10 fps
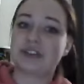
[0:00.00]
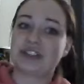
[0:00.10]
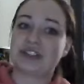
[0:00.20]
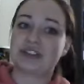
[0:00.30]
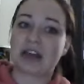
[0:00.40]

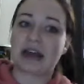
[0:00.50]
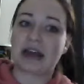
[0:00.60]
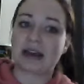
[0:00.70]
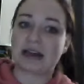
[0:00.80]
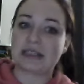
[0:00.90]
She's,
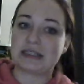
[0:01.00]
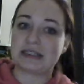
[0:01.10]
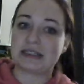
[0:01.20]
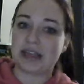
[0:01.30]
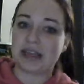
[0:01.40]
I got to
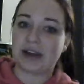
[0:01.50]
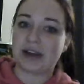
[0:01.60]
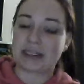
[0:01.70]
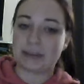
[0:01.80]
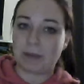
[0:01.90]
hear
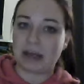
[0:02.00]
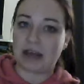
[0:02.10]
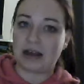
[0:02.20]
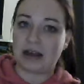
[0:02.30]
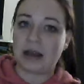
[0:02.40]
her speak
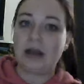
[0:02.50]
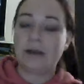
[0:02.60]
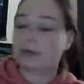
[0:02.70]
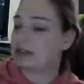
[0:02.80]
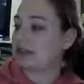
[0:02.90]
at a
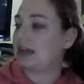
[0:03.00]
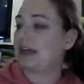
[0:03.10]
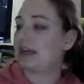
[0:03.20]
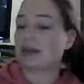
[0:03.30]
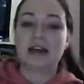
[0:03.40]
book
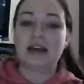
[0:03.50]
signing.